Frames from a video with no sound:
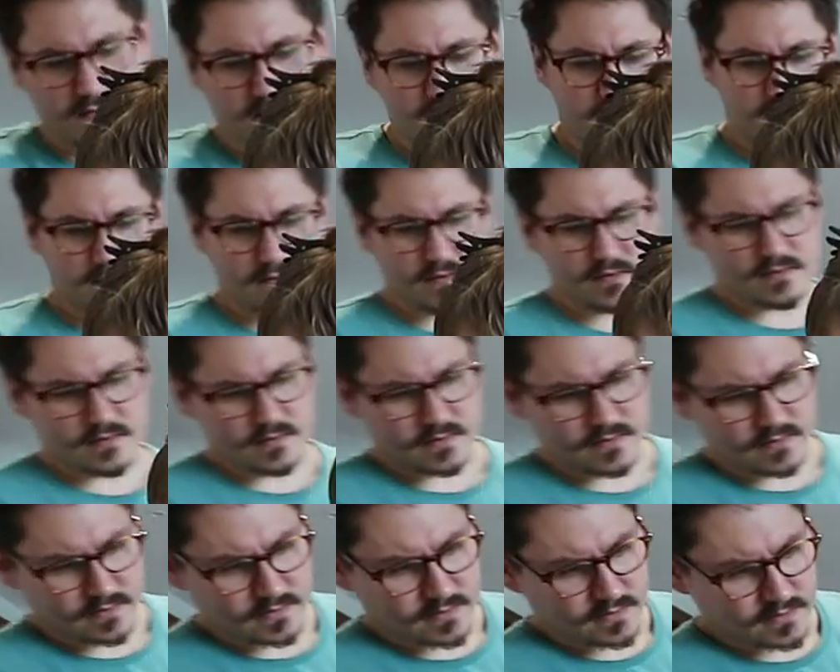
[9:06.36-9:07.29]

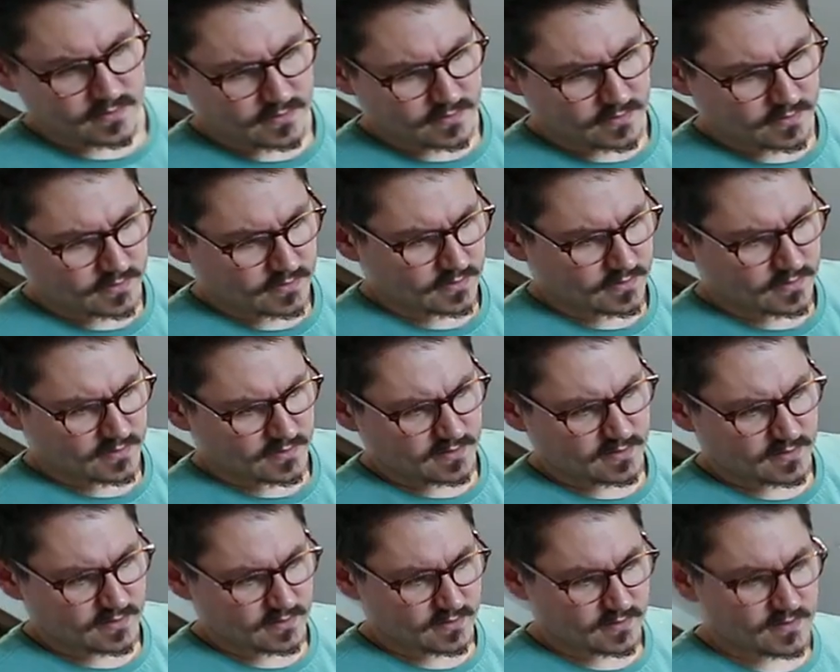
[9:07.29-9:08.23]

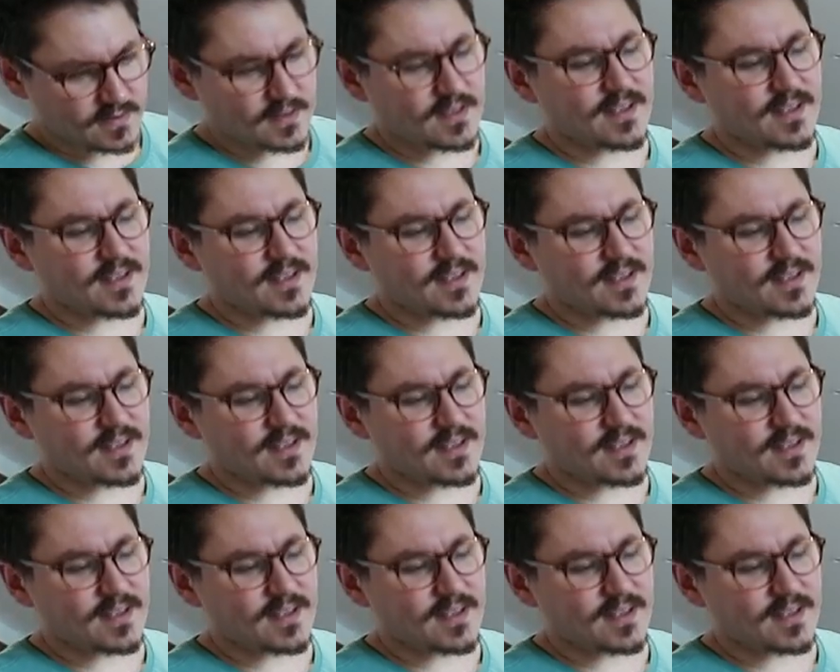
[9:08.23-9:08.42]
This person isn't speaking.